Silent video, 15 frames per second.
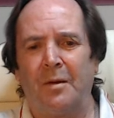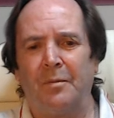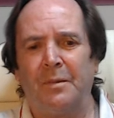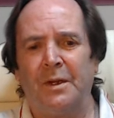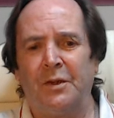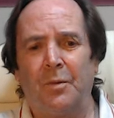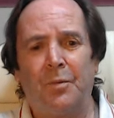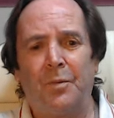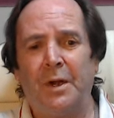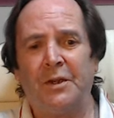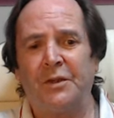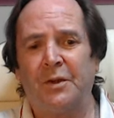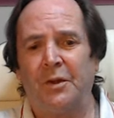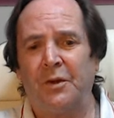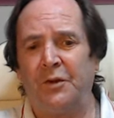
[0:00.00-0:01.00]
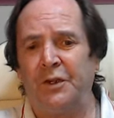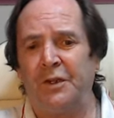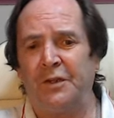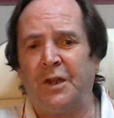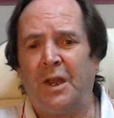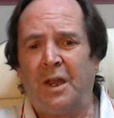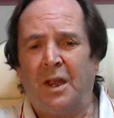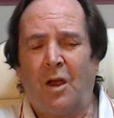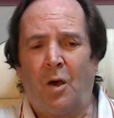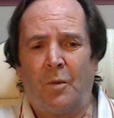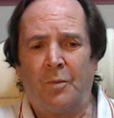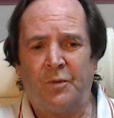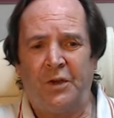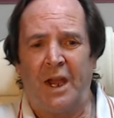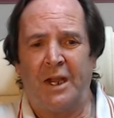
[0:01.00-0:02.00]
means the BRICS countries'
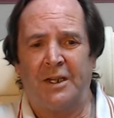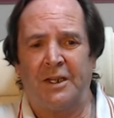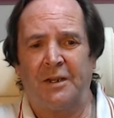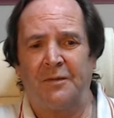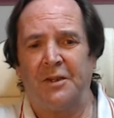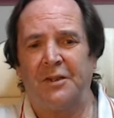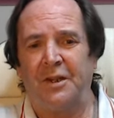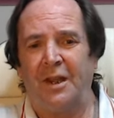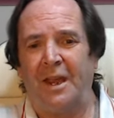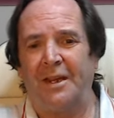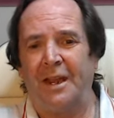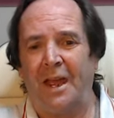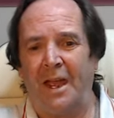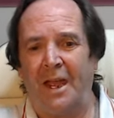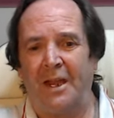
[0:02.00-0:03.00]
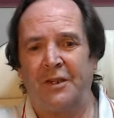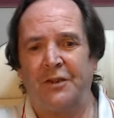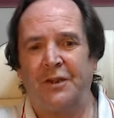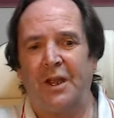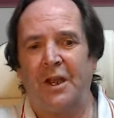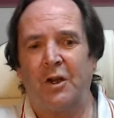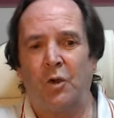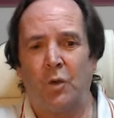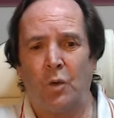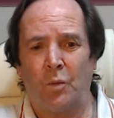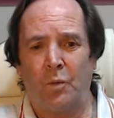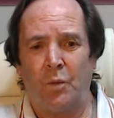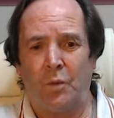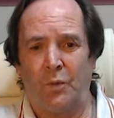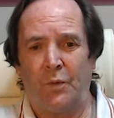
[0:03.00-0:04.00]
objective is to enhance their
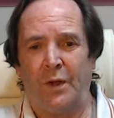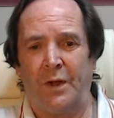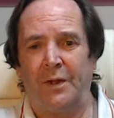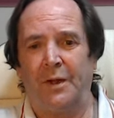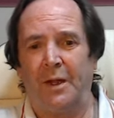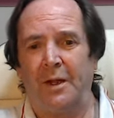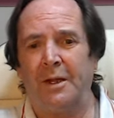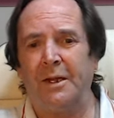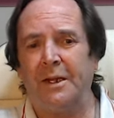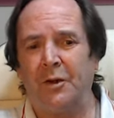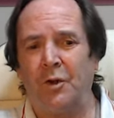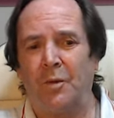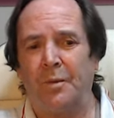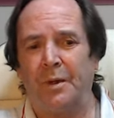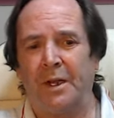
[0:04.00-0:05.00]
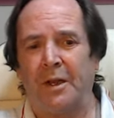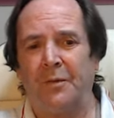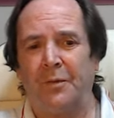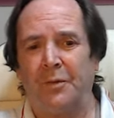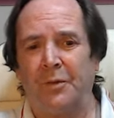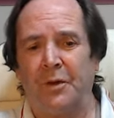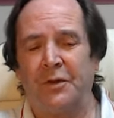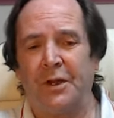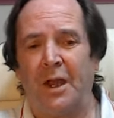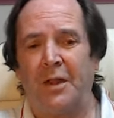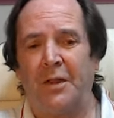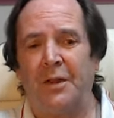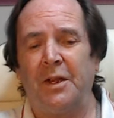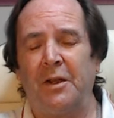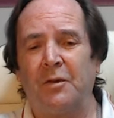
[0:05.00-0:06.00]
global economic influence,
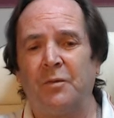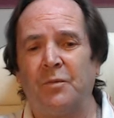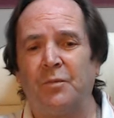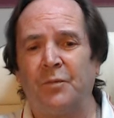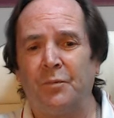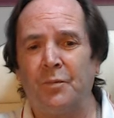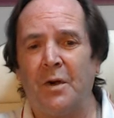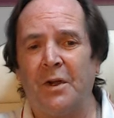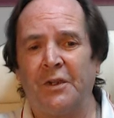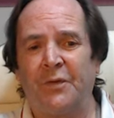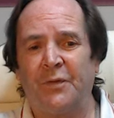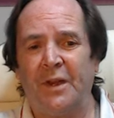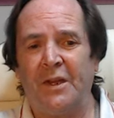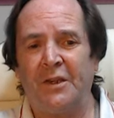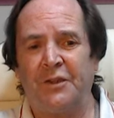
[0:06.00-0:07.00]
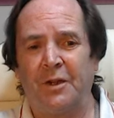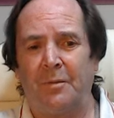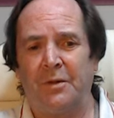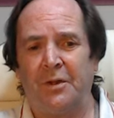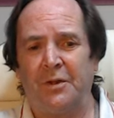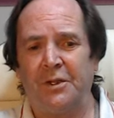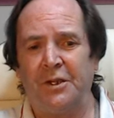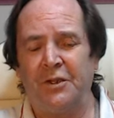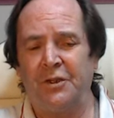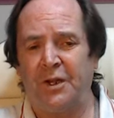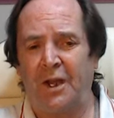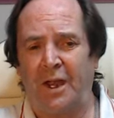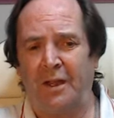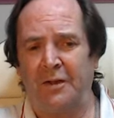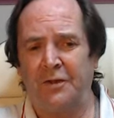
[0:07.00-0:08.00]
and they must face up to these
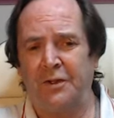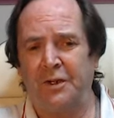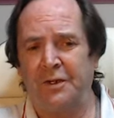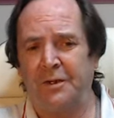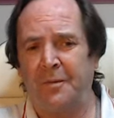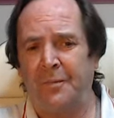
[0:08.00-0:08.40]
challenges.